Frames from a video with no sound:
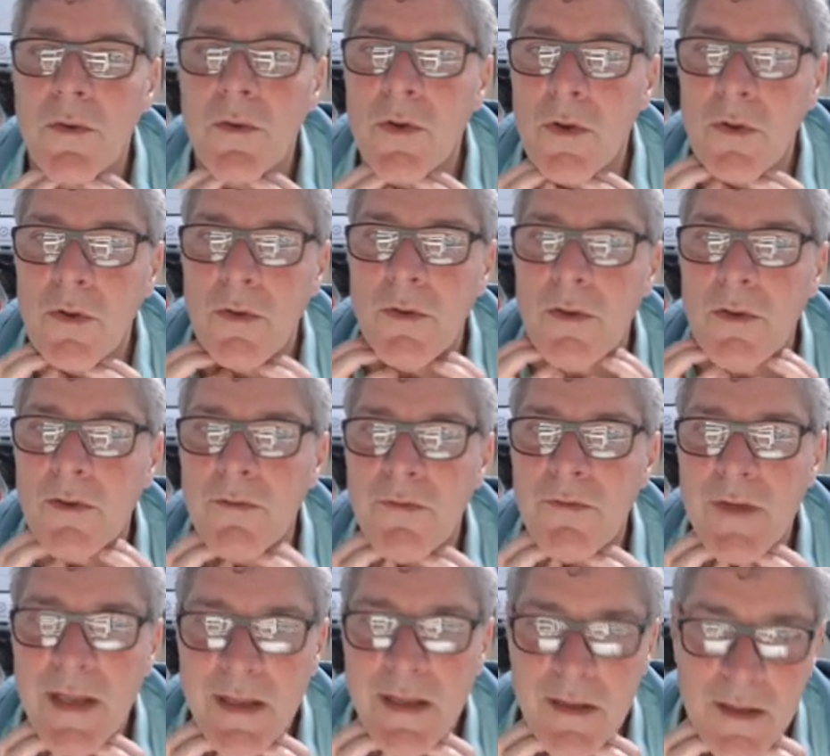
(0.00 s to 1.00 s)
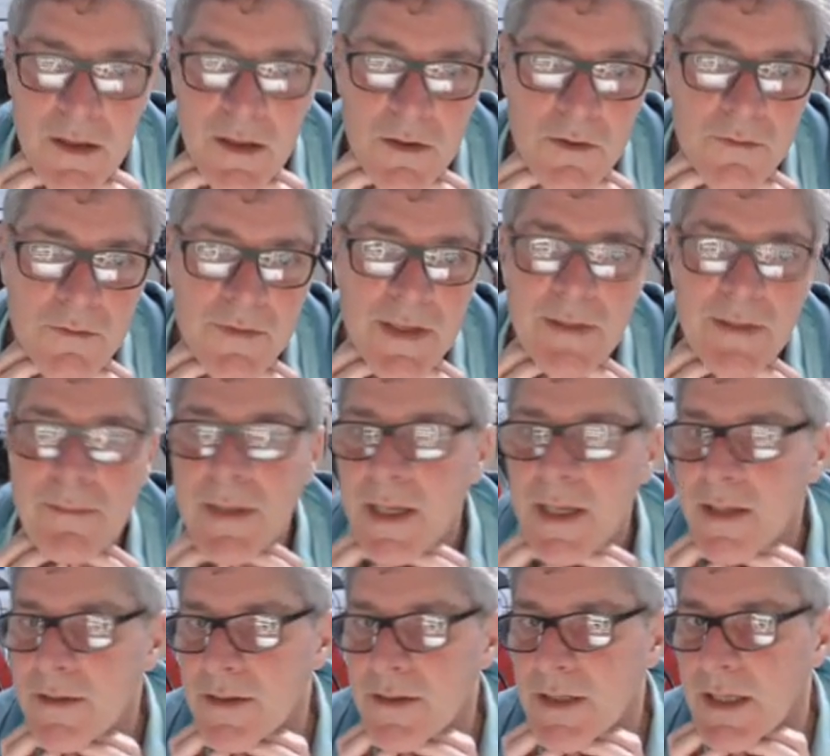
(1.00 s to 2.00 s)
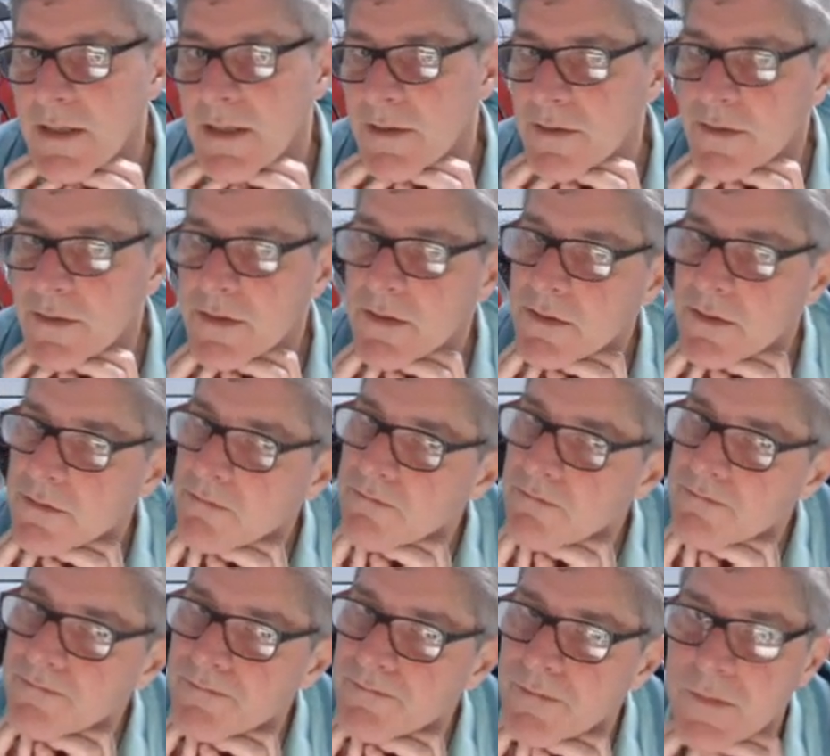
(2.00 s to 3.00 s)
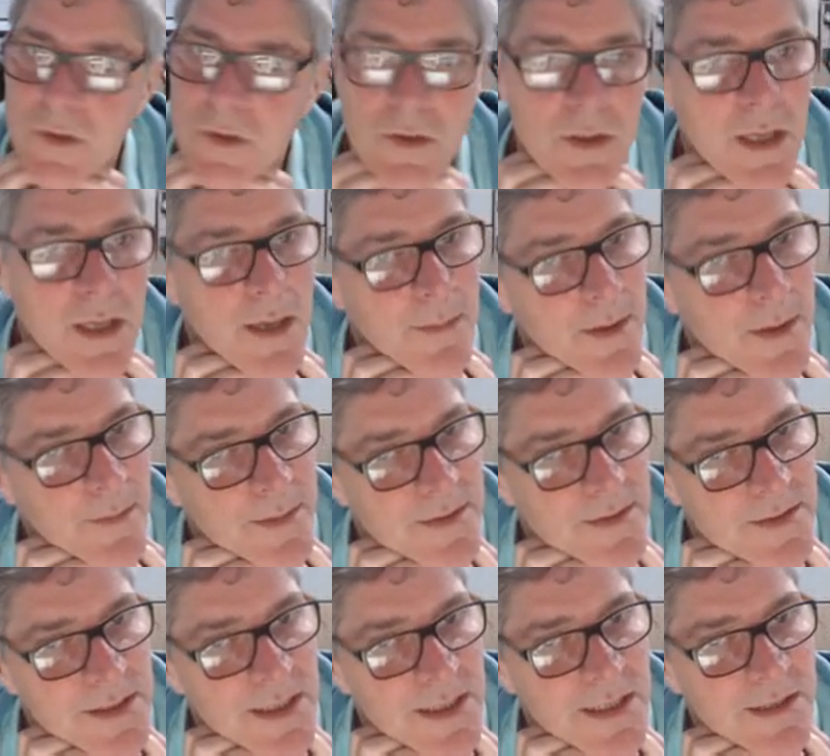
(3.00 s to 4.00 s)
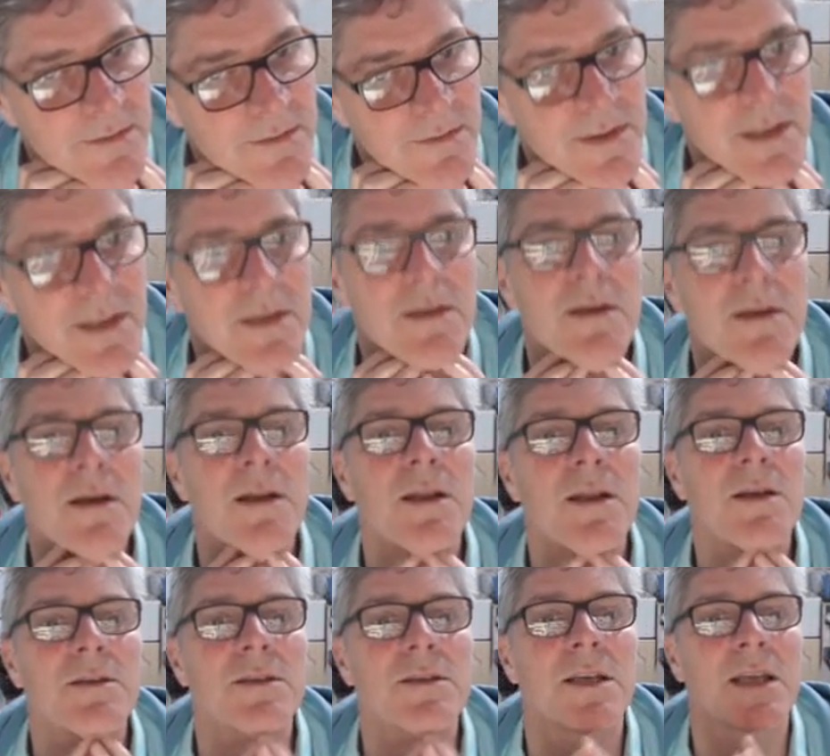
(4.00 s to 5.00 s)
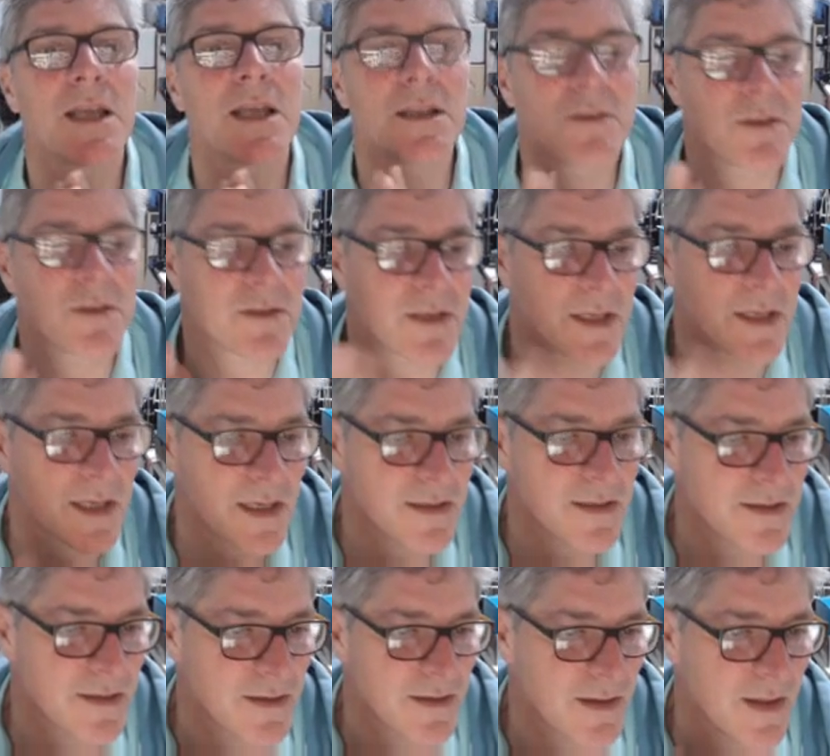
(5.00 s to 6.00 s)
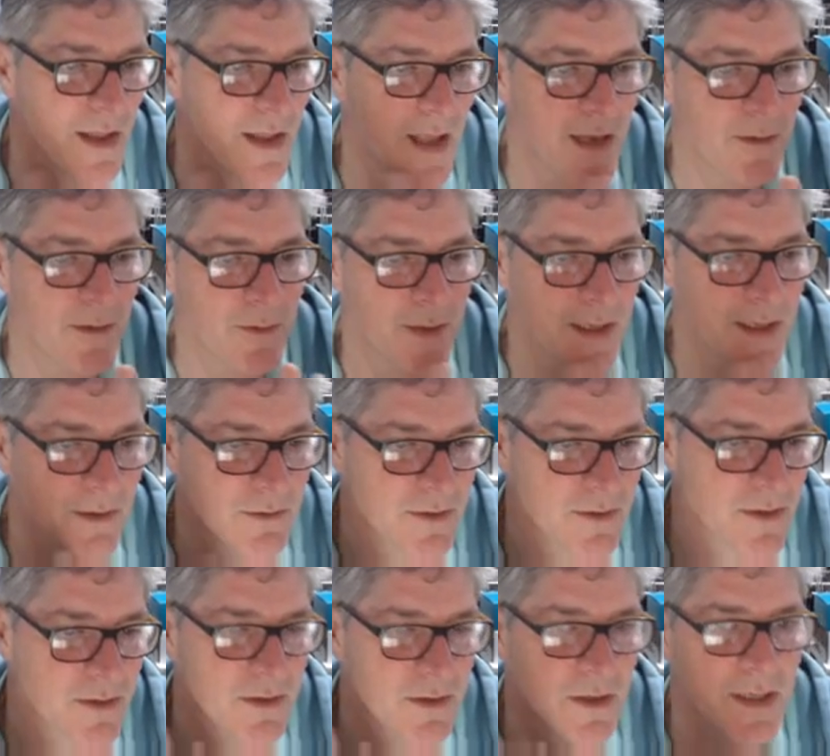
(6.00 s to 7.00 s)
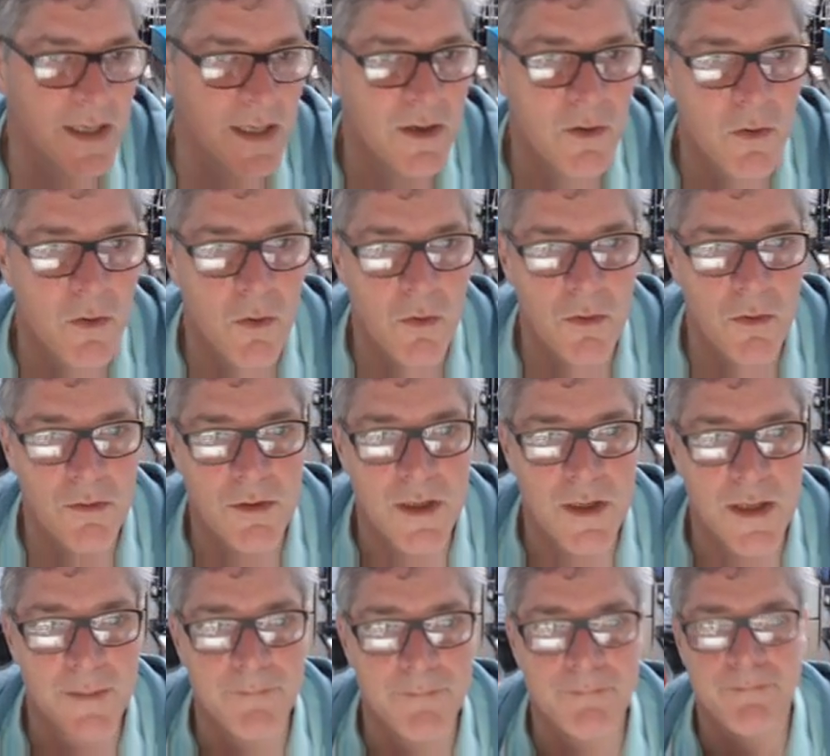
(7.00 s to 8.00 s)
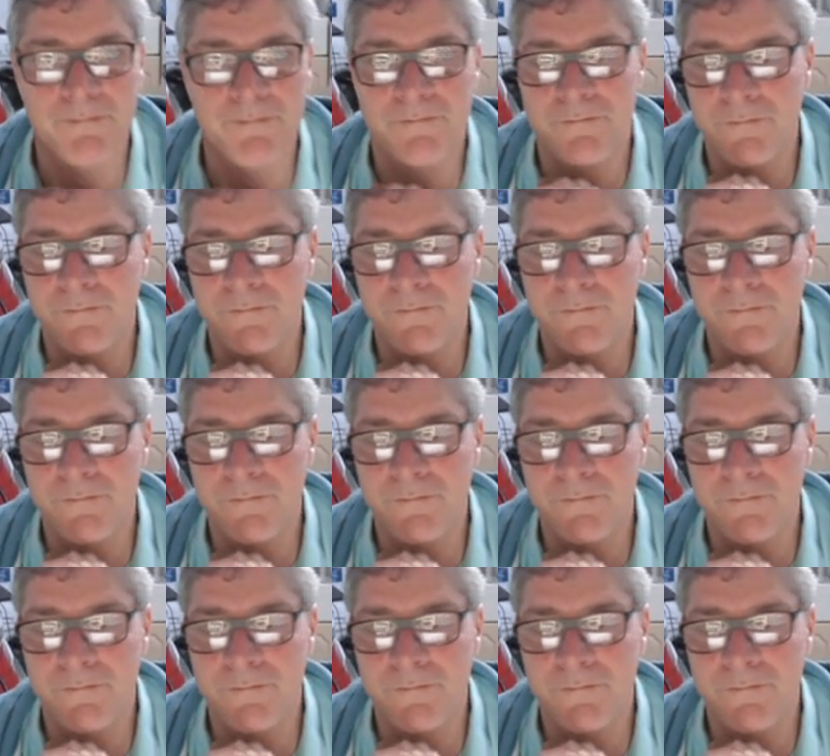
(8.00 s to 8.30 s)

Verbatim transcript: Do you think the whole thing makes sense? Am I missing anything? I'll ask again just in case anyone else has got it. Or um,